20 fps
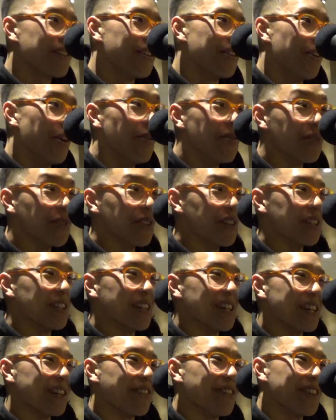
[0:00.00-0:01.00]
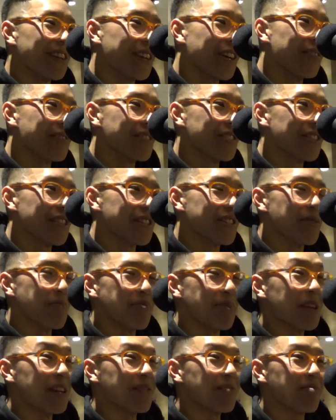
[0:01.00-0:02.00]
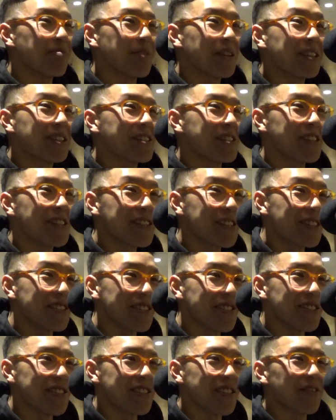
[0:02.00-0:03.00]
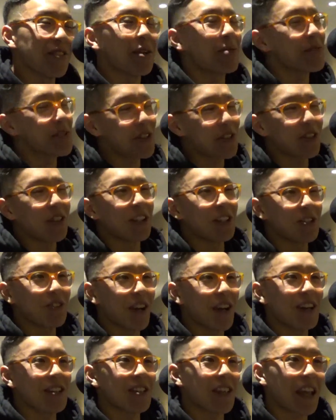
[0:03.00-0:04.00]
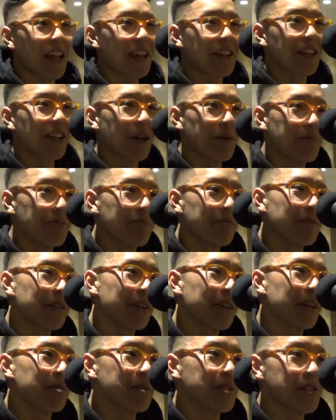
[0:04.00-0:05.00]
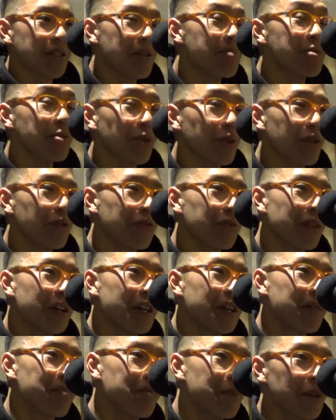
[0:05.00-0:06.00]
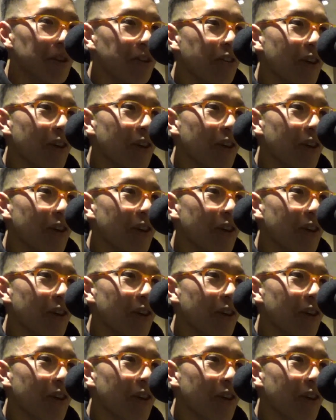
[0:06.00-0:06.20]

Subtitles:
hopefully, like, when it comes to like some big decisions or something, I'm sure like you guys can come to some sort of like middle